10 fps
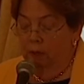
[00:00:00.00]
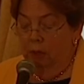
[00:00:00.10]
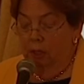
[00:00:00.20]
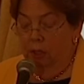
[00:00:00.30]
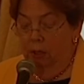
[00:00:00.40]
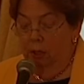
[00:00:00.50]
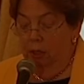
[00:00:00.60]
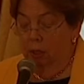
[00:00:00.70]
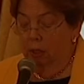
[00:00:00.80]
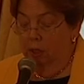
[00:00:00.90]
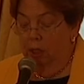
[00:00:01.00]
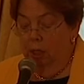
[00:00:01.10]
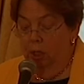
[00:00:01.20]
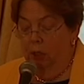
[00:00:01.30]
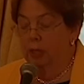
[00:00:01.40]
of these
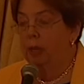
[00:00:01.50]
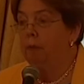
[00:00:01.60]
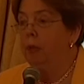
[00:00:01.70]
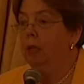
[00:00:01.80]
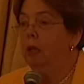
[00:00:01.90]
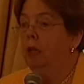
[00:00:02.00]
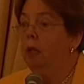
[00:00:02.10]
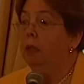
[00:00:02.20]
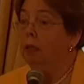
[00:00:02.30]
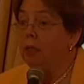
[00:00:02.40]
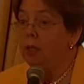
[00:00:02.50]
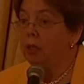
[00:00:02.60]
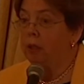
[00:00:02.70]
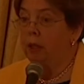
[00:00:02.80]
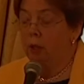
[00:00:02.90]
decisions had been, at
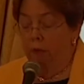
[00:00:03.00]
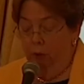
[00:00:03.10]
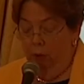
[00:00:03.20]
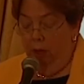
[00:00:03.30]
least in their view,